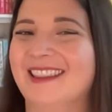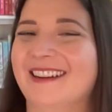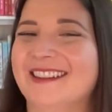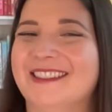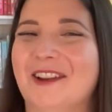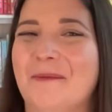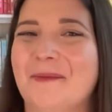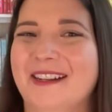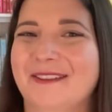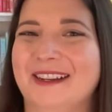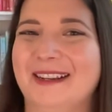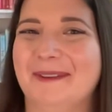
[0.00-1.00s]
There's so
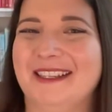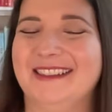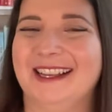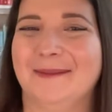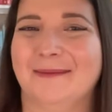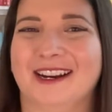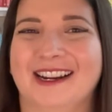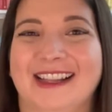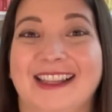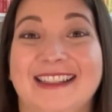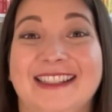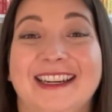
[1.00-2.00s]
much we could be
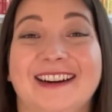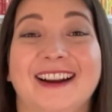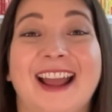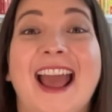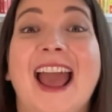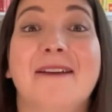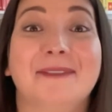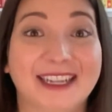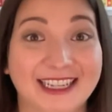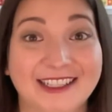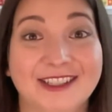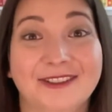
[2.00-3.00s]
celebrating this year, and
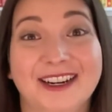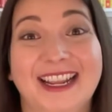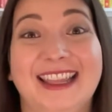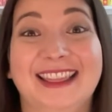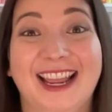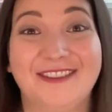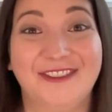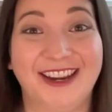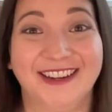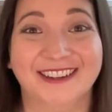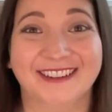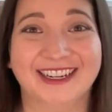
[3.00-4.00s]
we can do it in Life
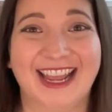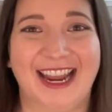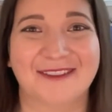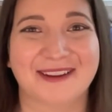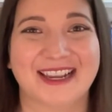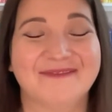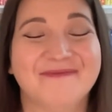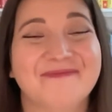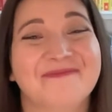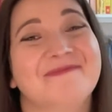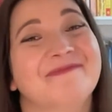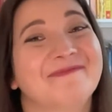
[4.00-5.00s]
Editor Academy.
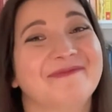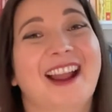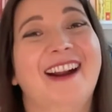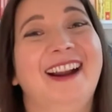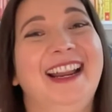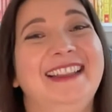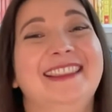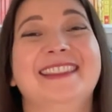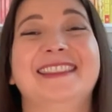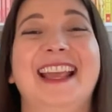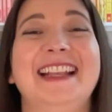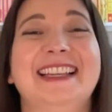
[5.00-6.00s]
All right,
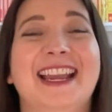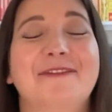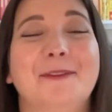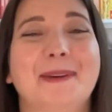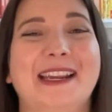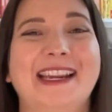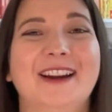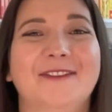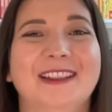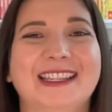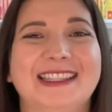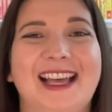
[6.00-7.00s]
thanks again for being here
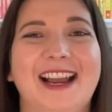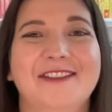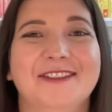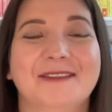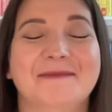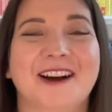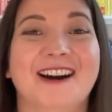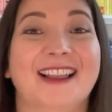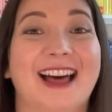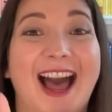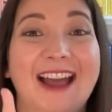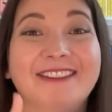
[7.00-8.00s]
for this live stream
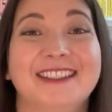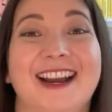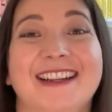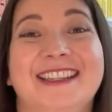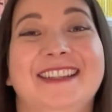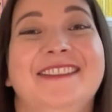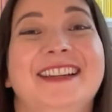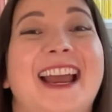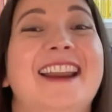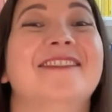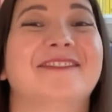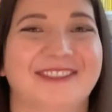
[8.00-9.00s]
call. I will talk to you
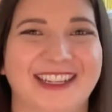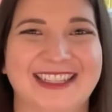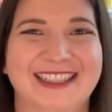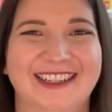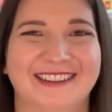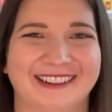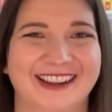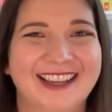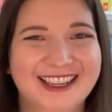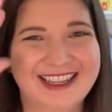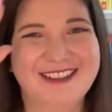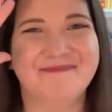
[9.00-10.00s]
again real soon.
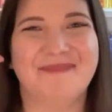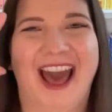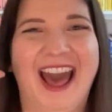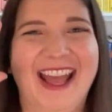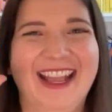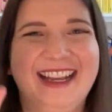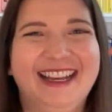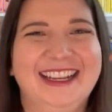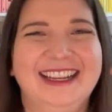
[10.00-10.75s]
Bye.